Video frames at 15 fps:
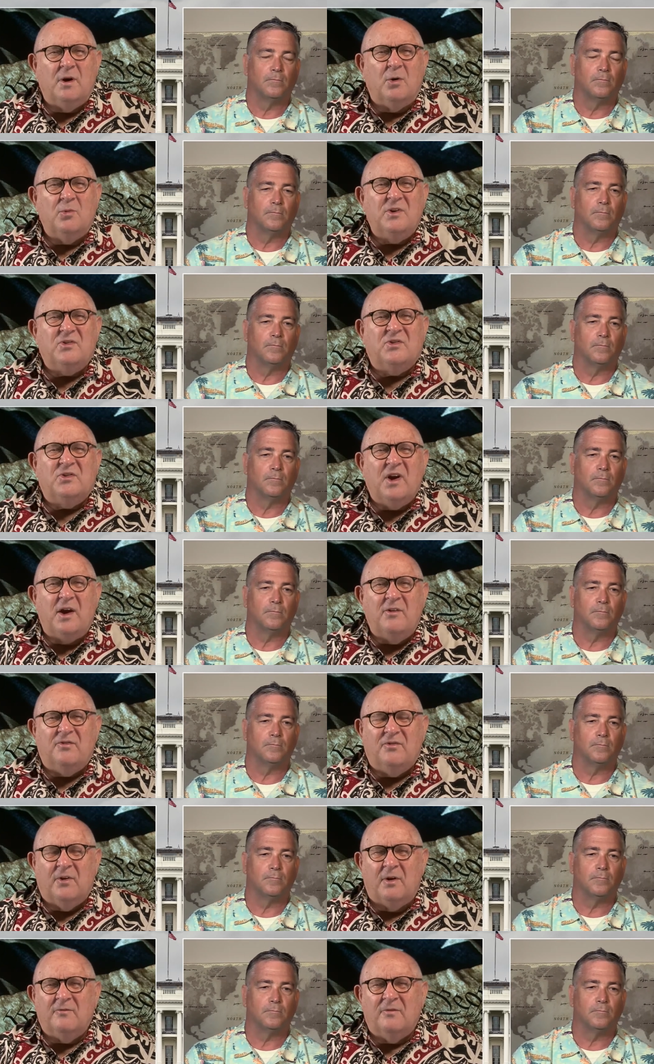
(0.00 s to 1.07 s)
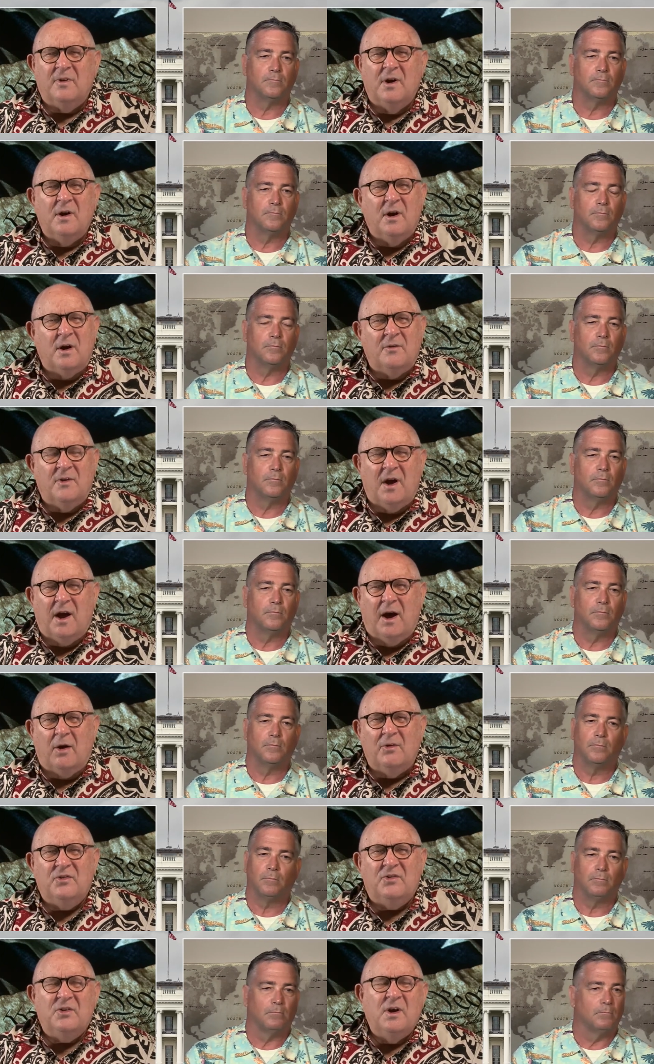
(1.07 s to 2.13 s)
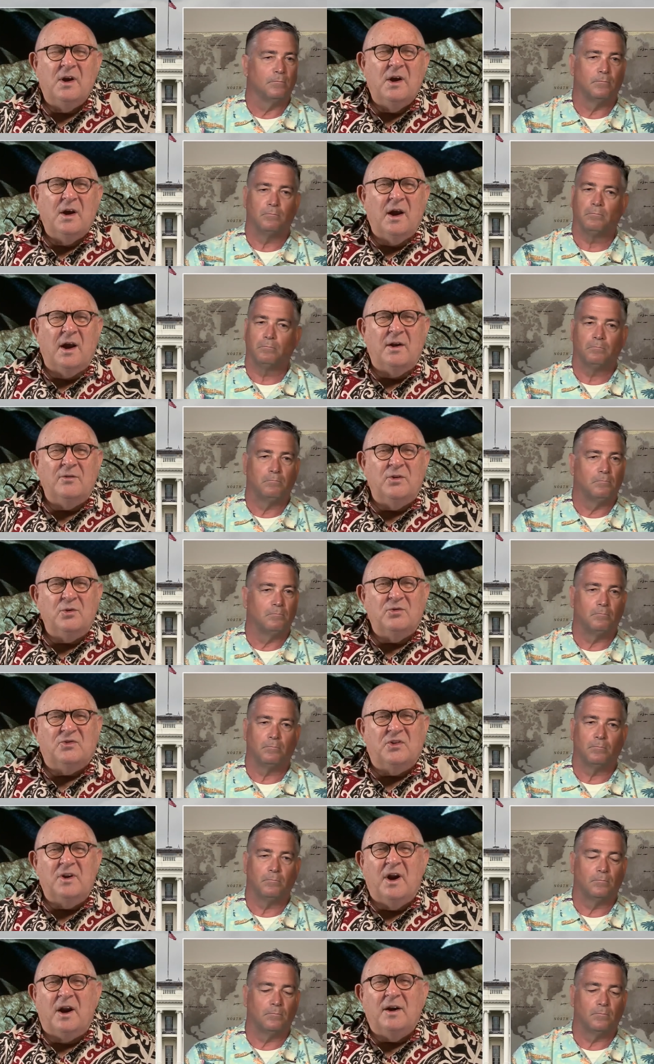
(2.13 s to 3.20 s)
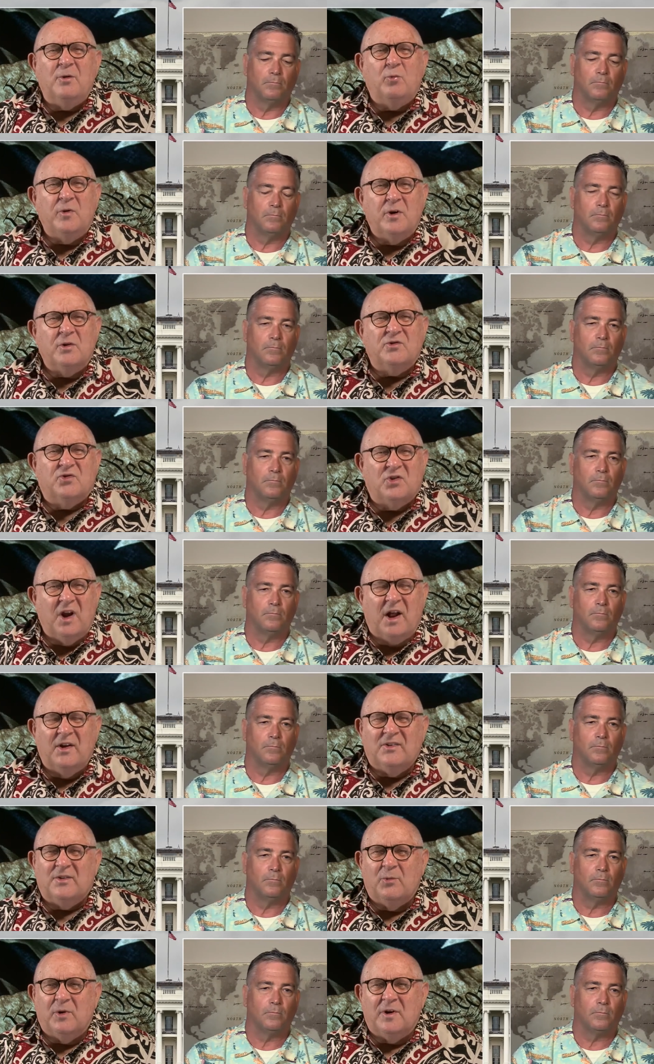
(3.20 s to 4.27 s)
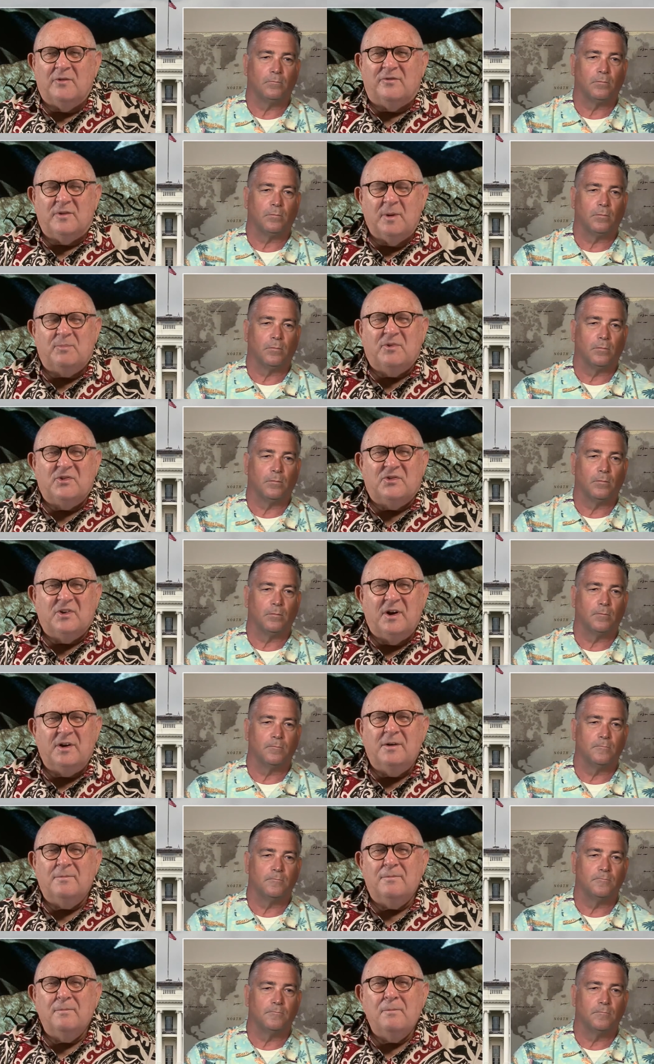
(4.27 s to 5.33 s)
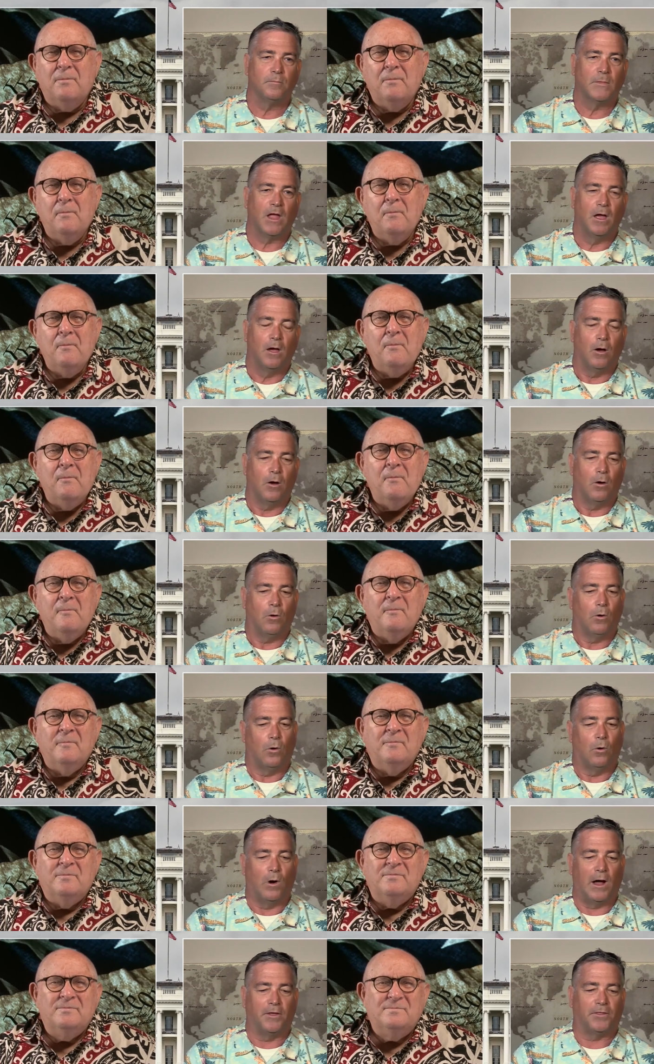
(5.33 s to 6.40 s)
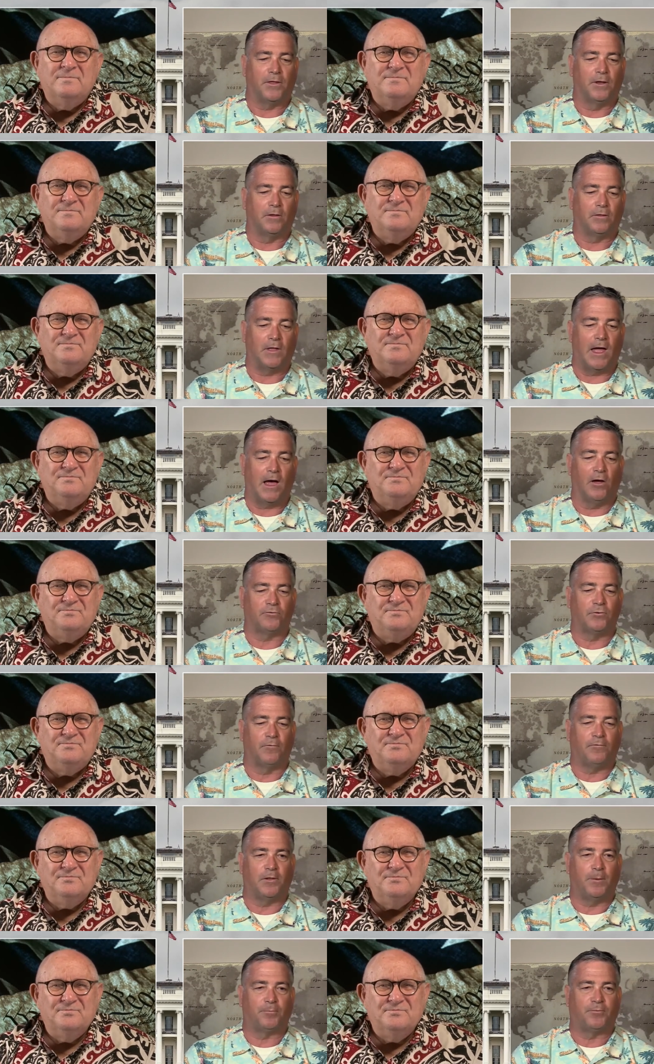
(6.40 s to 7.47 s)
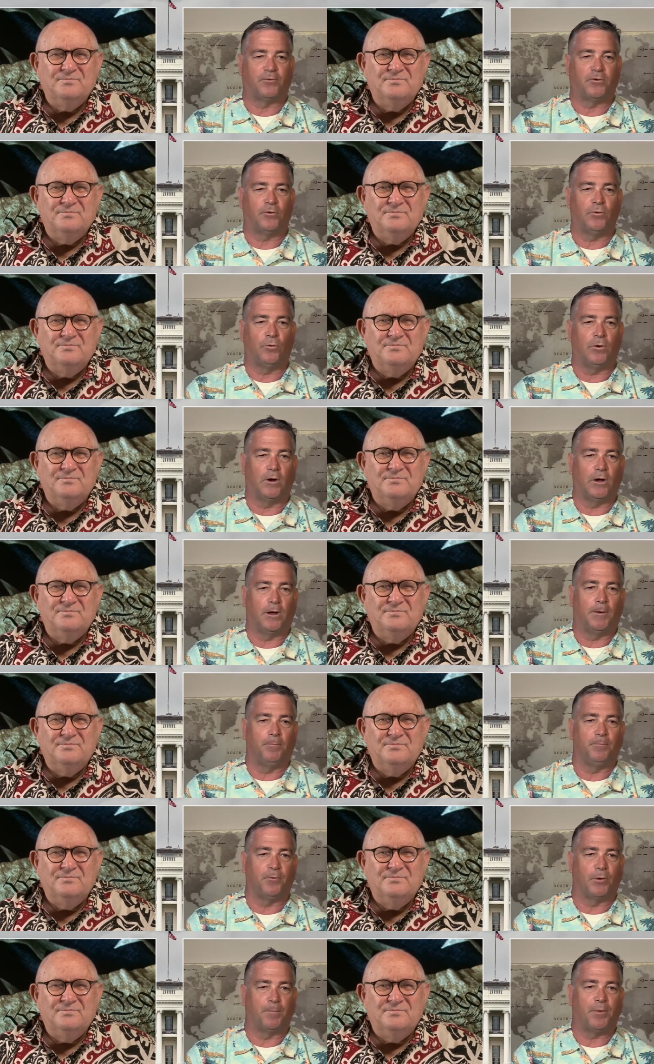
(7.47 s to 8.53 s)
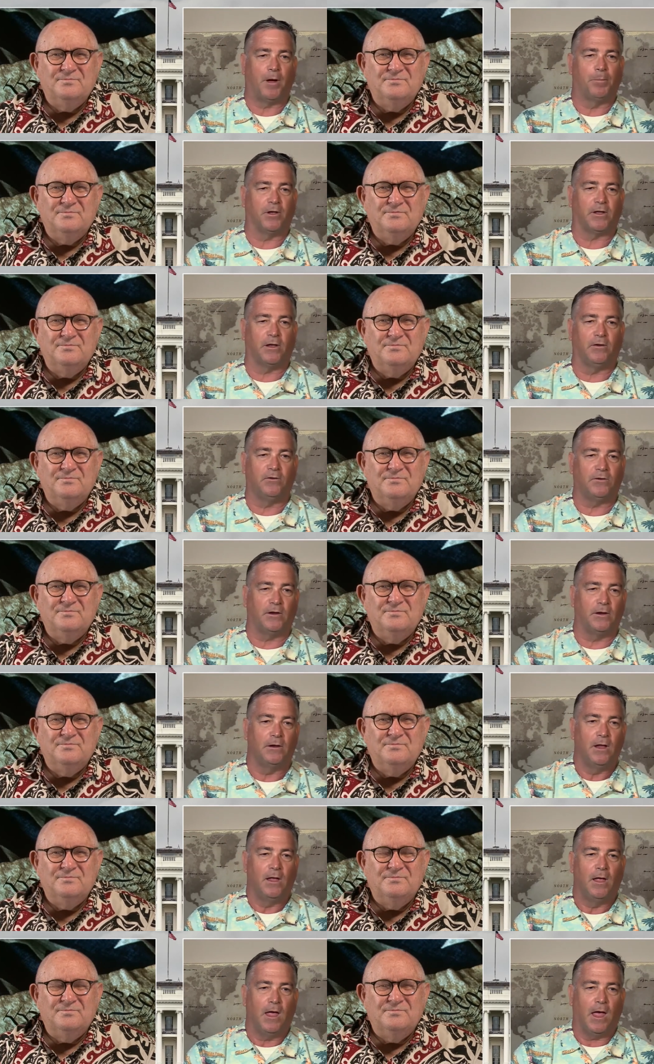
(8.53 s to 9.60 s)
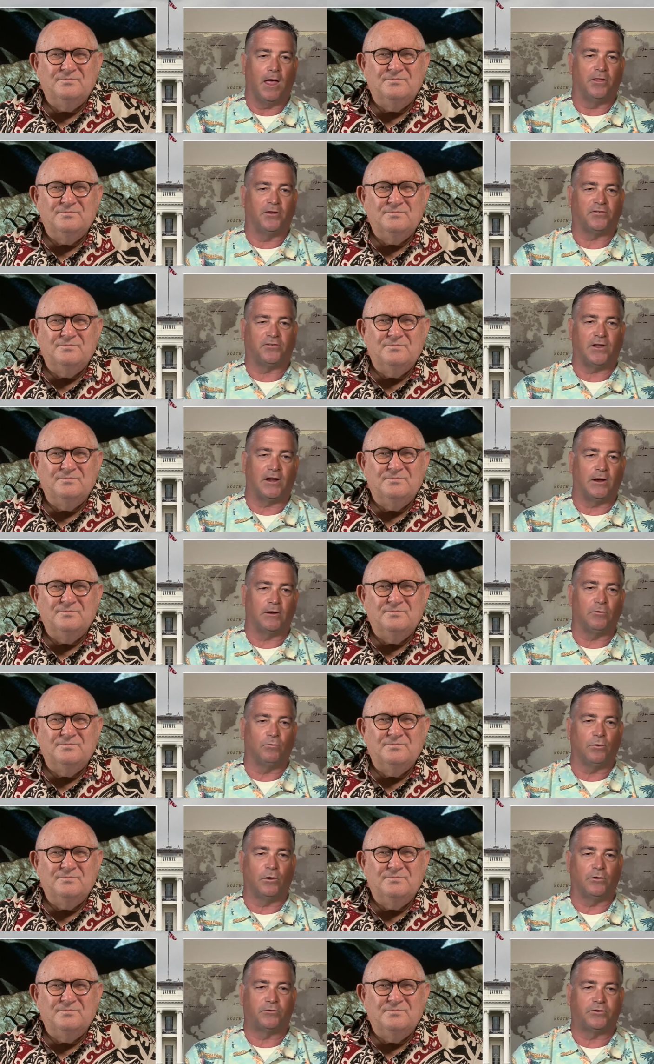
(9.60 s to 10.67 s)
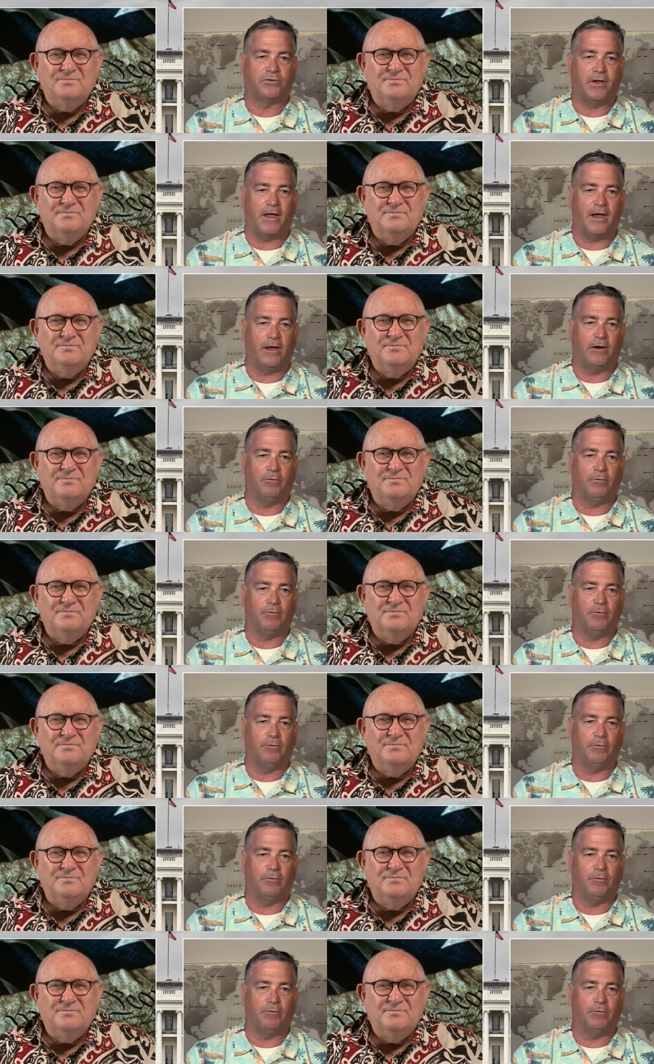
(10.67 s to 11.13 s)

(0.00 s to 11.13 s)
Speaker 1: are we safe on on the House? And do you see any real chance that we're going to flip the Senate?
Speaker 2: Oh, I think the House will flip to um, the Republicans, and and the Senate will stay